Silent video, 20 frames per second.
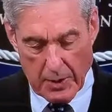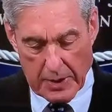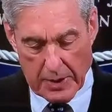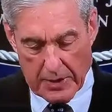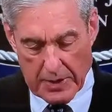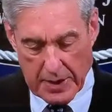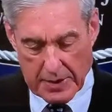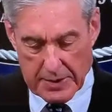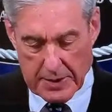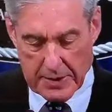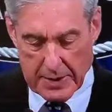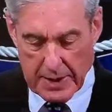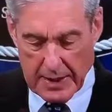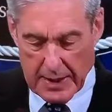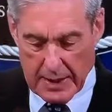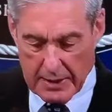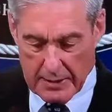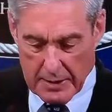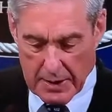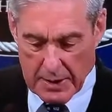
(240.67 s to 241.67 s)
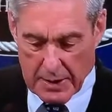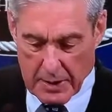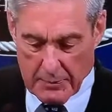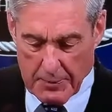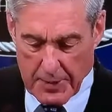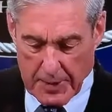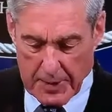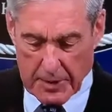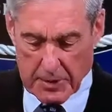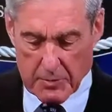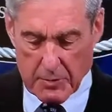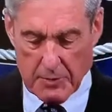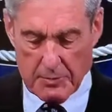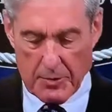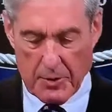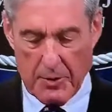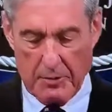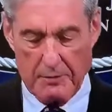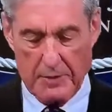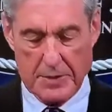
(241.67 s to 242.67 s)
We conducted an independent
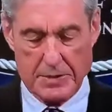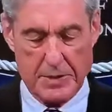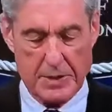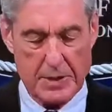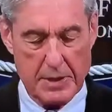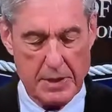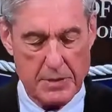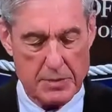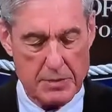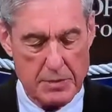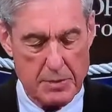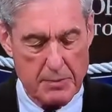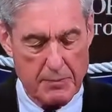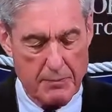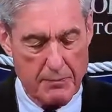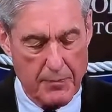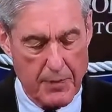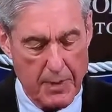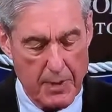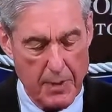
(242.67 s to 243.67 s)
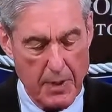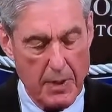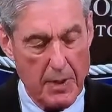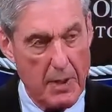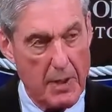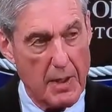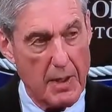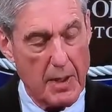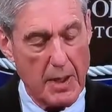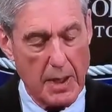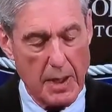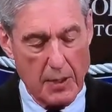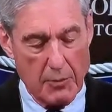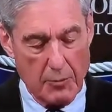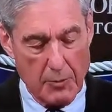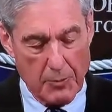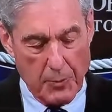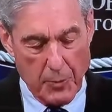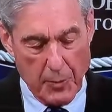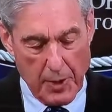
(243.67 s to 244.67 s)
criminal investigation
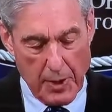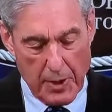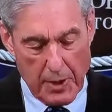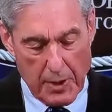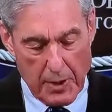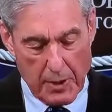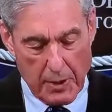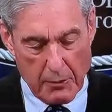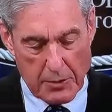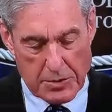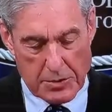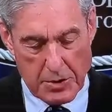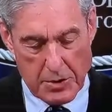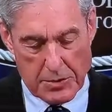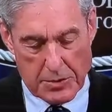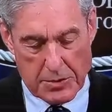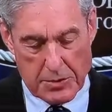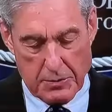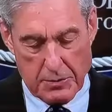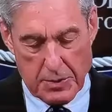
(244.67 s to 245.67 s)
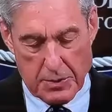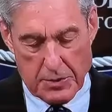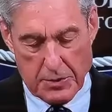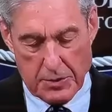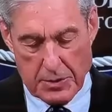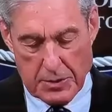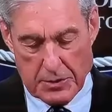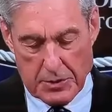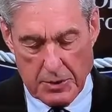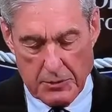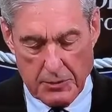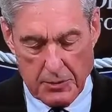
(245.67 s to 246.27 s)
and reported the results to the Attorney